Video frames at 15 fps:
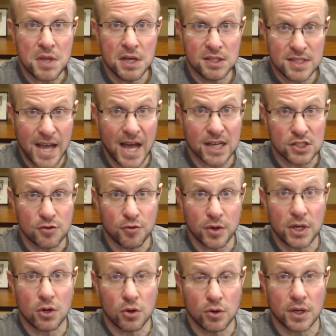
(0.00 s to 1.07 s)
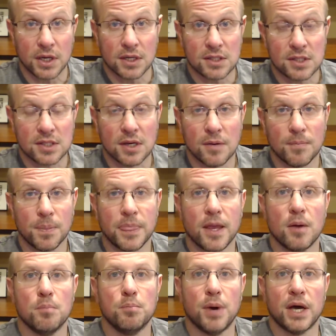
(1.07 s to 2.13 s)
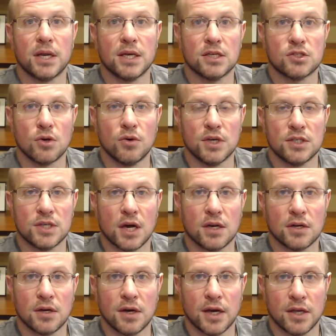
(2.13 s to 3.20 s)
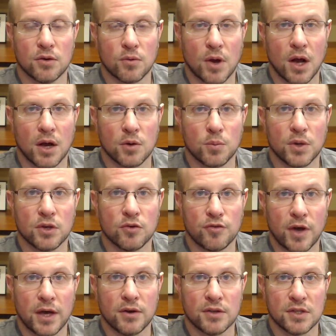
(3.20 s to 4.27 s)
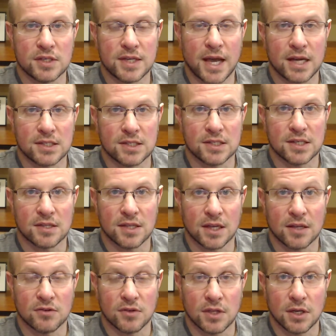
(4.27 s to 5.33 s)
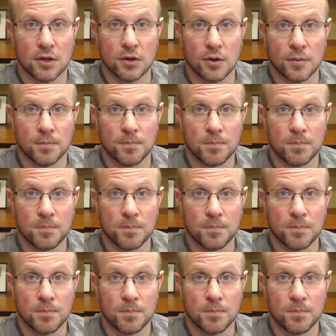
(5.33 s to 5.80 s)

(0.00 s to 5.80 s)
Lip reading: tax-free earnings, but it's only done later on when you're filing the taxes at the end of the year.